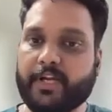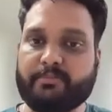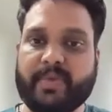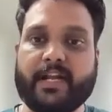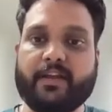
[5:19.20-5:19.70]

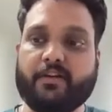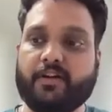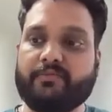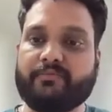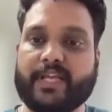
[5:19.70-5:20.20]
depending
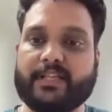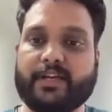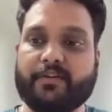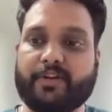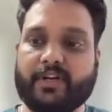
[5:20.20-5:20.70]
on
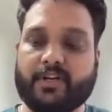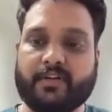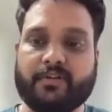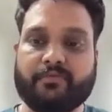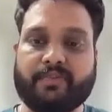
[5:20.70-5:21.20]
whether
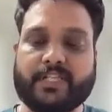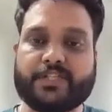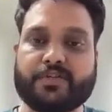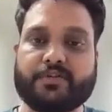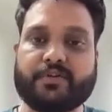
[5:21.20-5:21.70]
you
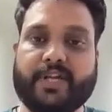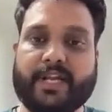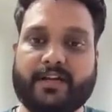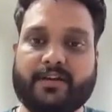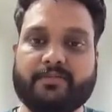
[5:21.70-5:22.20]
fetch your
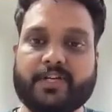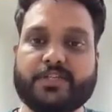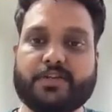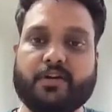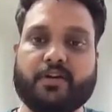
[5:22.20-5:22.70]
data
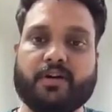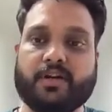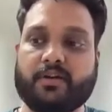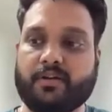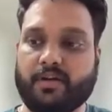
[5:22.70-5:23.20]
first
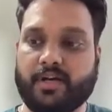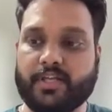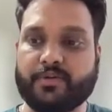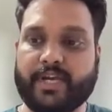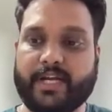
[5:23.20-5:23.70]
or
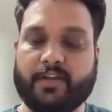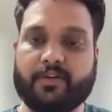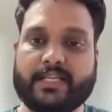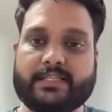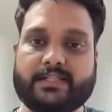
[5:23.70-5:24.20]
you get
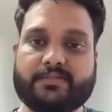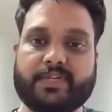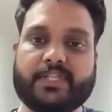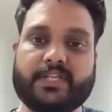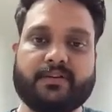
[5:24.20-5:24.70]
your assets
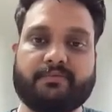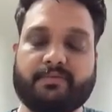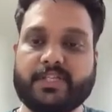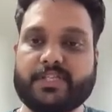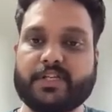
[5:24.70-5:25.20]

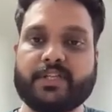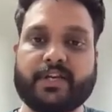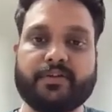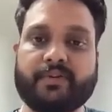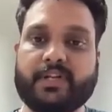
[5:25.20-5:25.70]
first, either
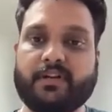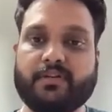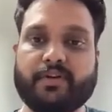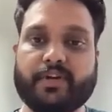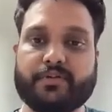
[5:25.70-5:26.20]
you will
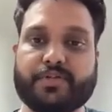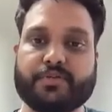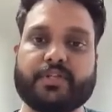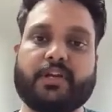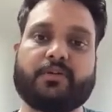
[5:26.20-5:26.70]
going to
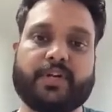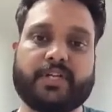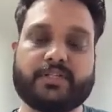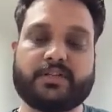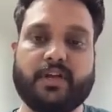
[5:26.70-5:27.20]
show the
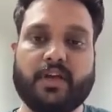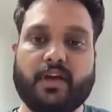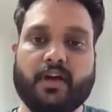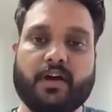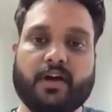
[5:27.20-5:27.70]
loaders,
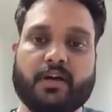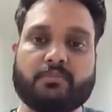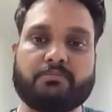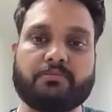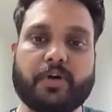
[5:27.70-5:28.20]

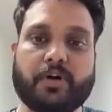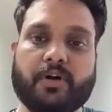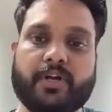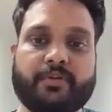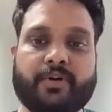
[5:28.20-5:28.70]

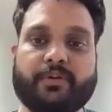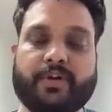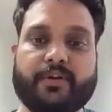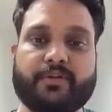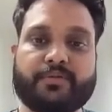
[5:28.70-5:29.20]
or you are
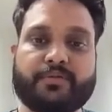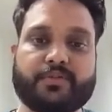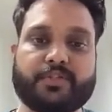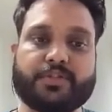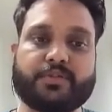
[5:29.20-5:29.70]
going
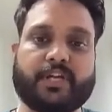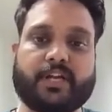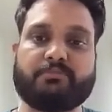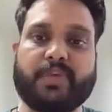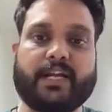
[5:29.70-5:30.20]
to show the
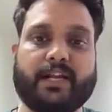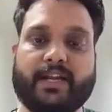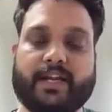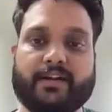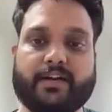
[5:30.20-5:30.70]

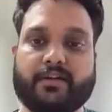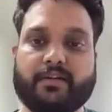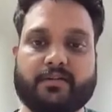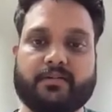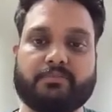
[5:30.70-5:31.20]
completely
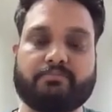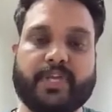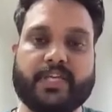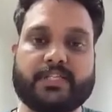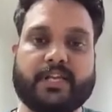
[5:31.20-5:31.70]
rendered
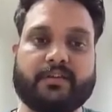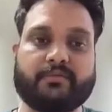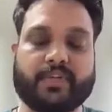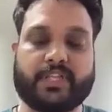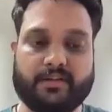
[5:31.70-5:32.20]
page,
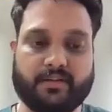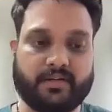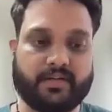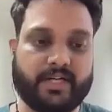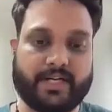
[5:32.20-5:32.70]
like with
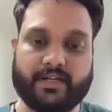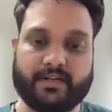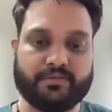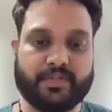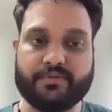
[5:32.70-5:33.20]

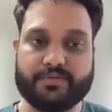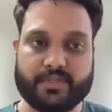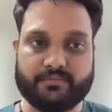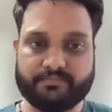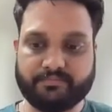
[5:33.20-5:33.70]
data to the
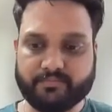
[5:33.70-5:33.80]
user.